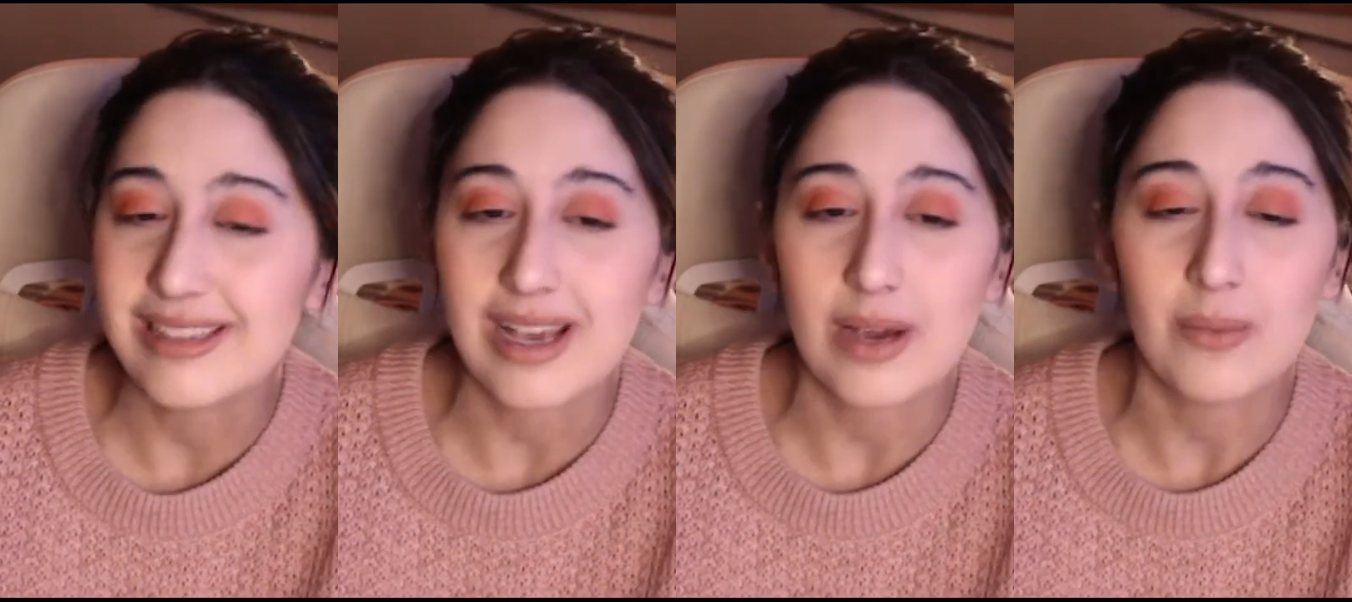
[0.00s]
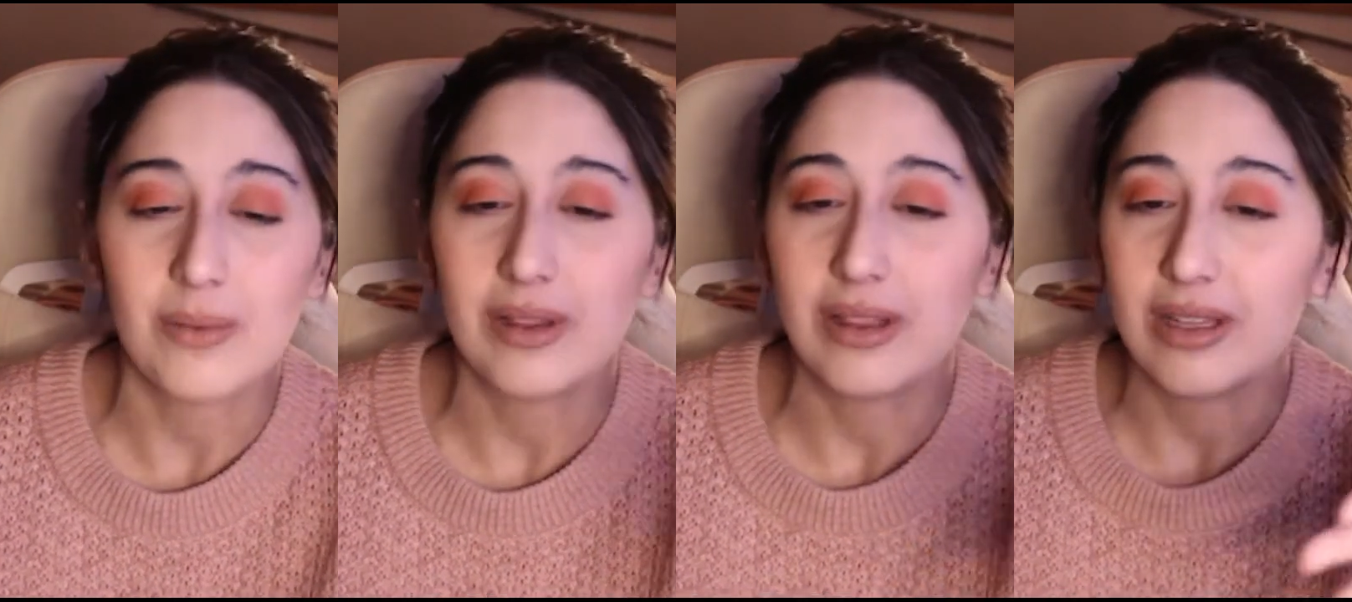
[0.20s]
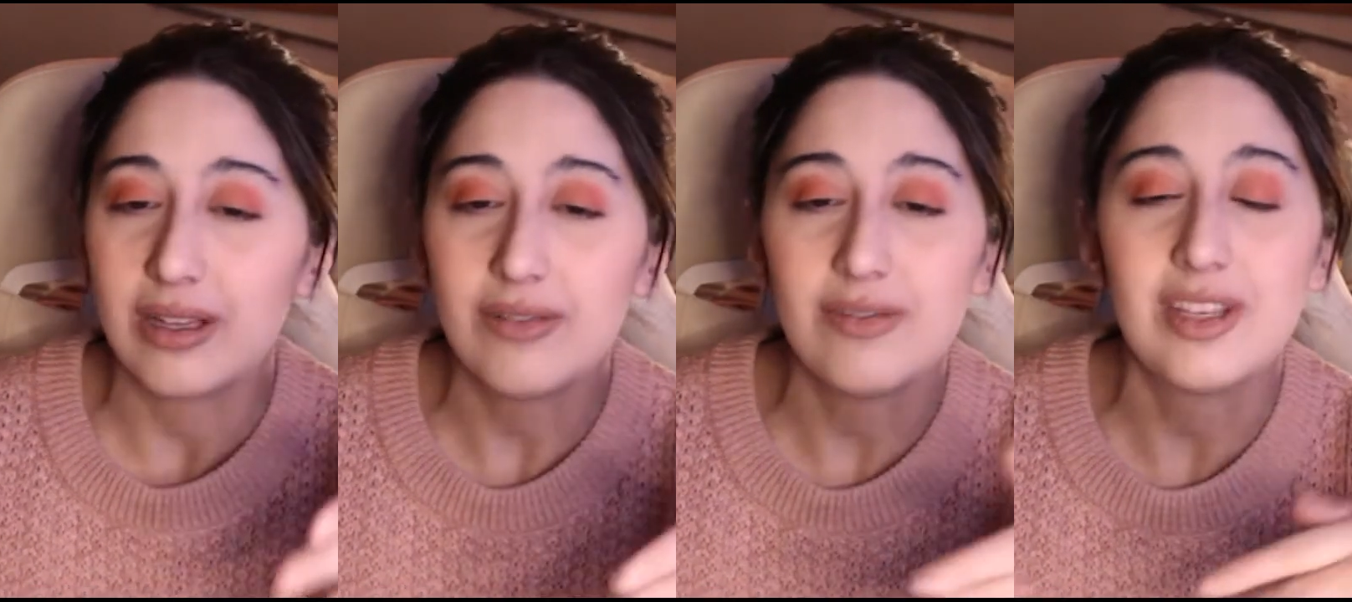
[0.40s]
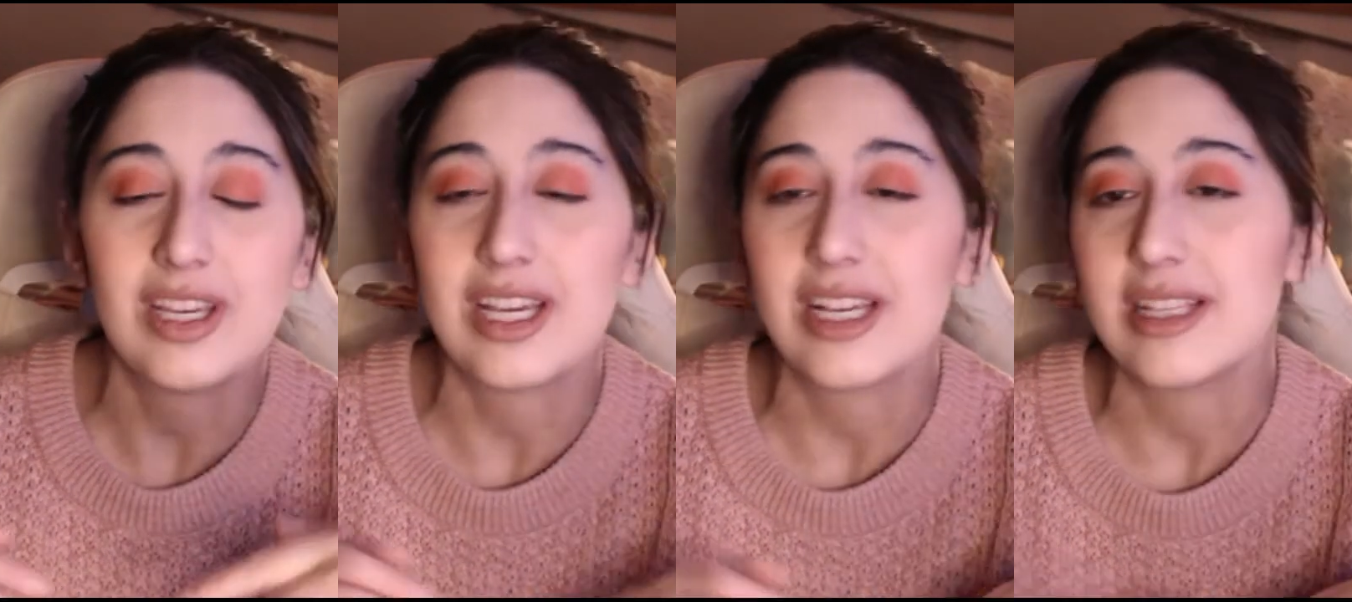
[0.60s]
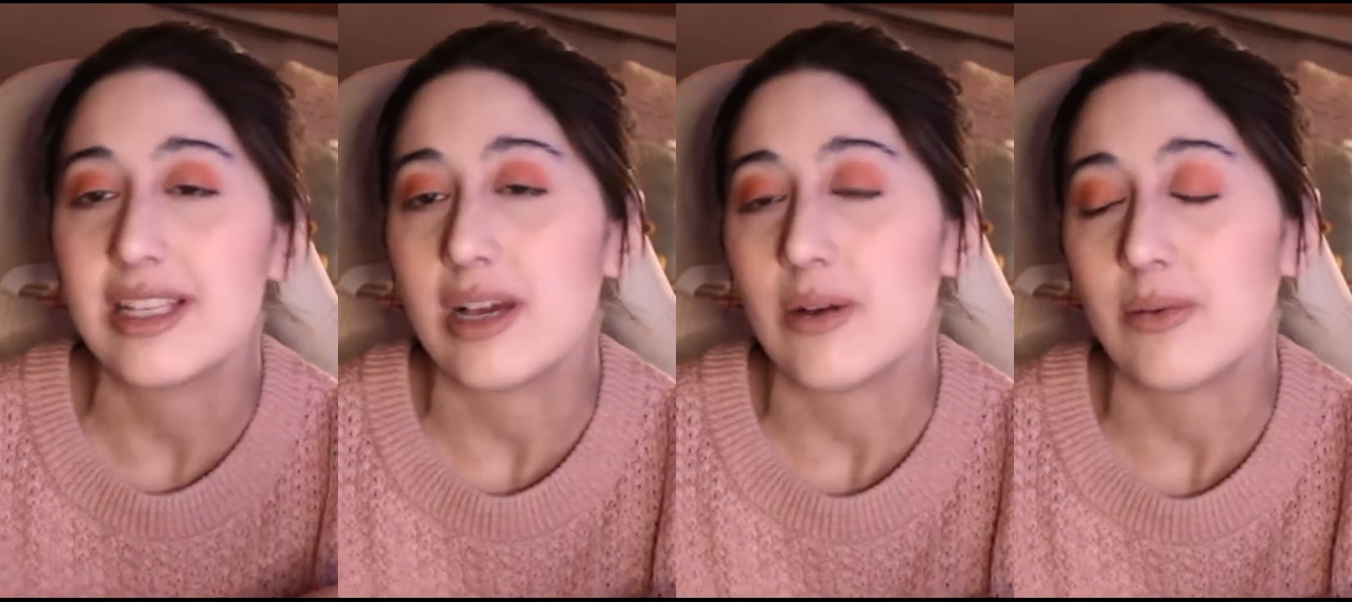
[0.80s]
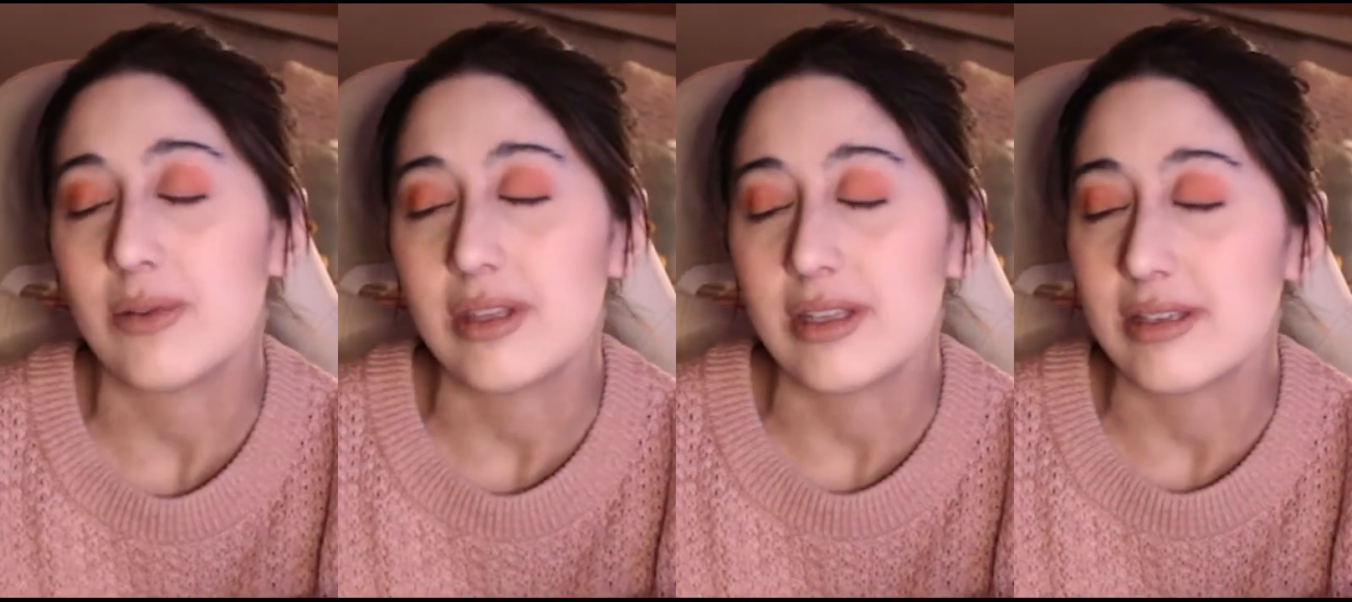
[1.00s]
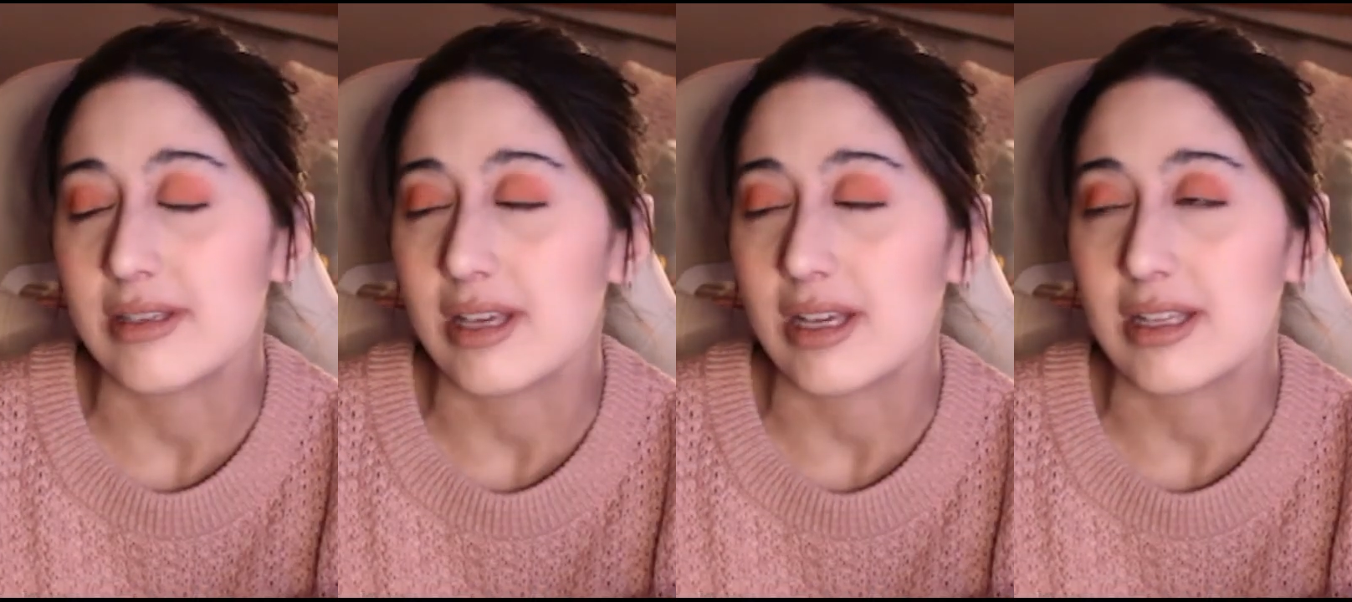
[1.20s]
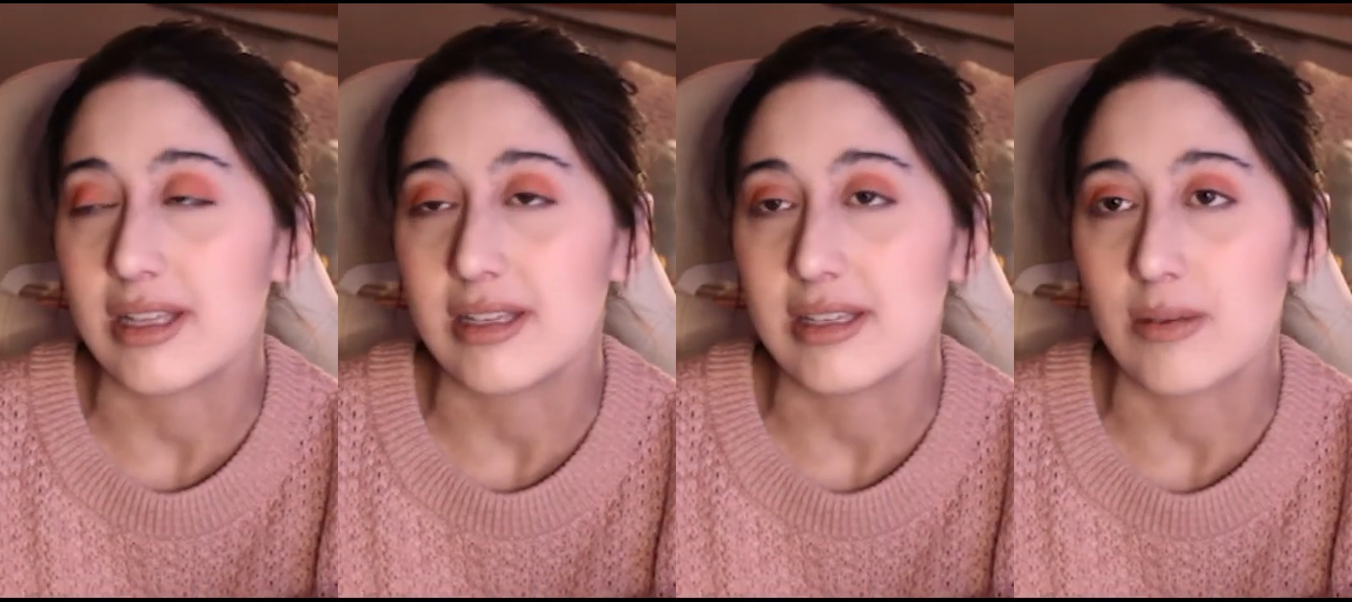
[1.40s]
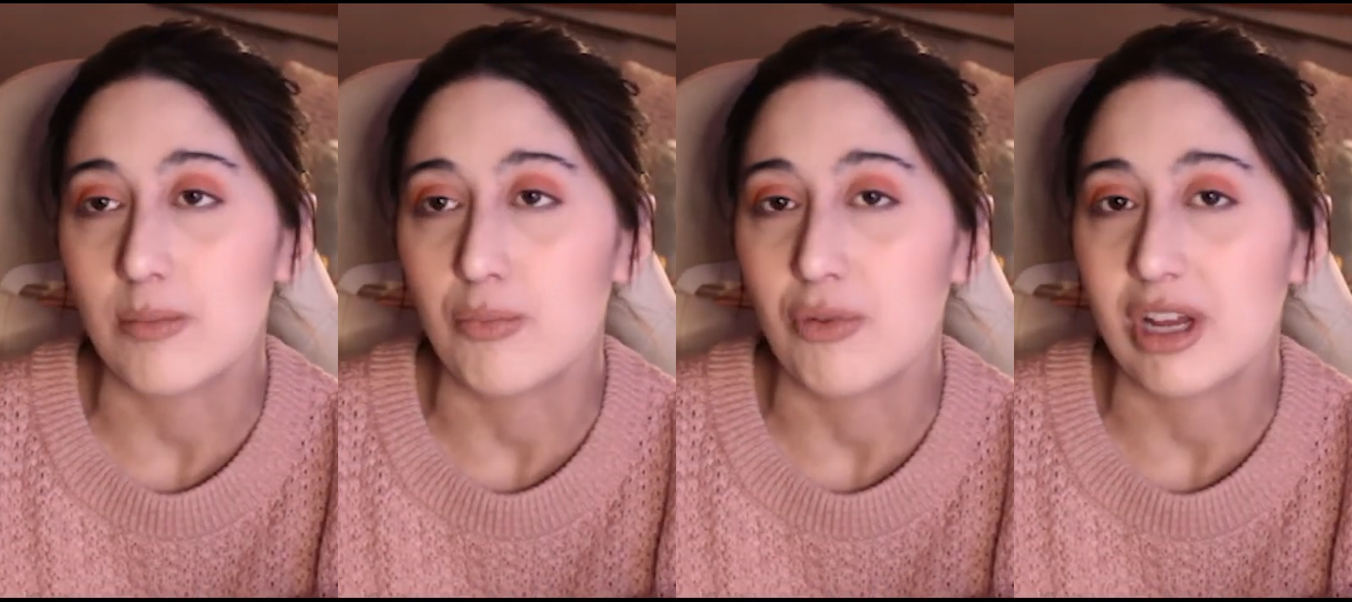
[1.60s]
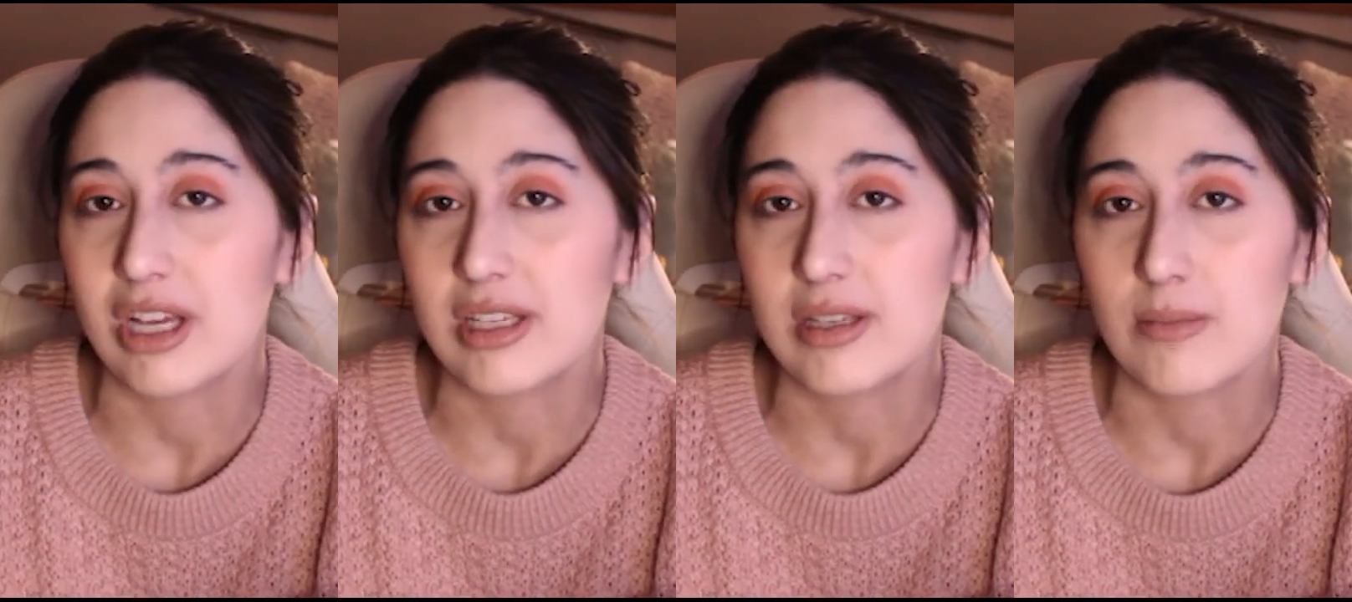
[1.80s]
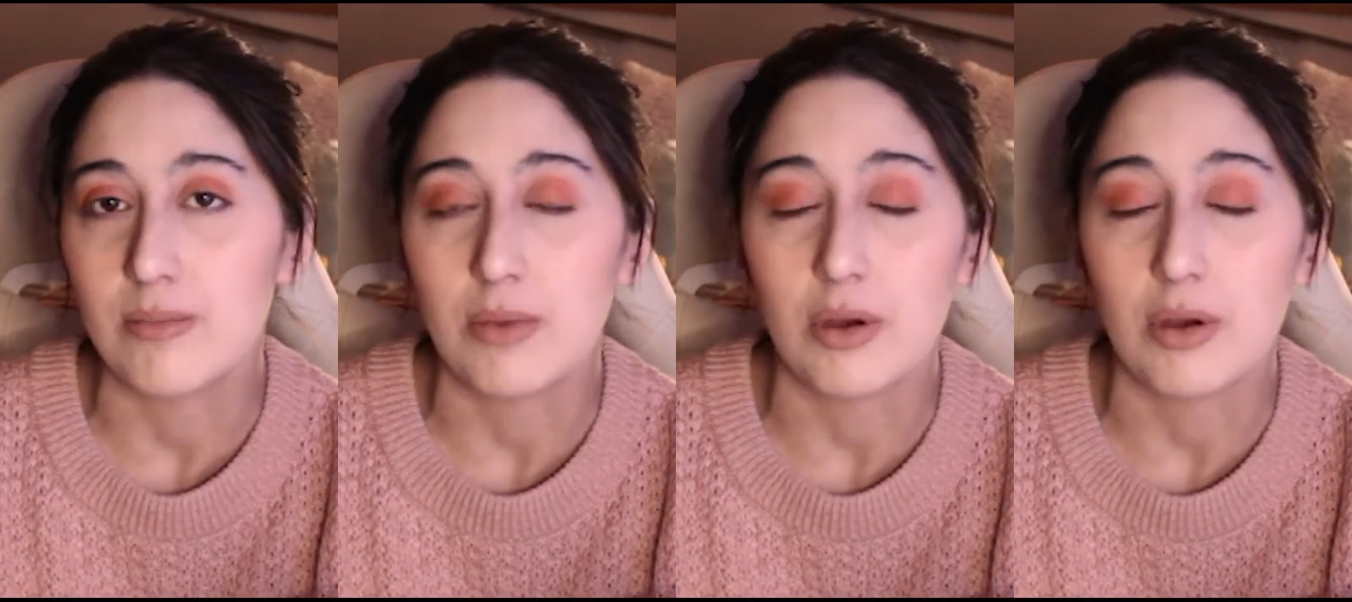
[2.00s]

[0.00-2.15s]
I would love to get down with the sickness and break some